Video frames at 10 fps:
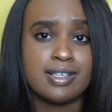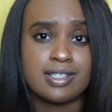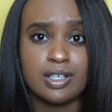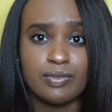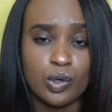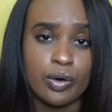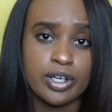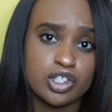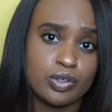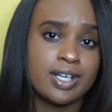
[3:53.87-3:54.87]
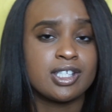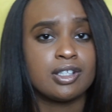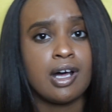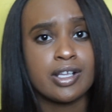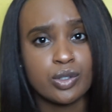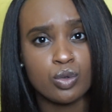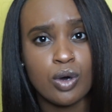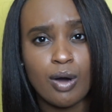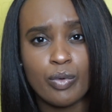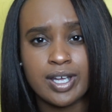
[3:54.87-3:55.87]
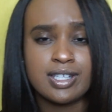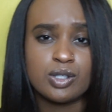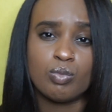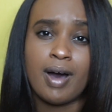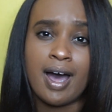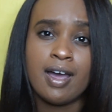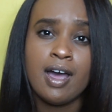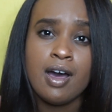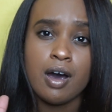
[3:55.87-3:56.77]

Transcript: Instead of going straight into law school, I went into my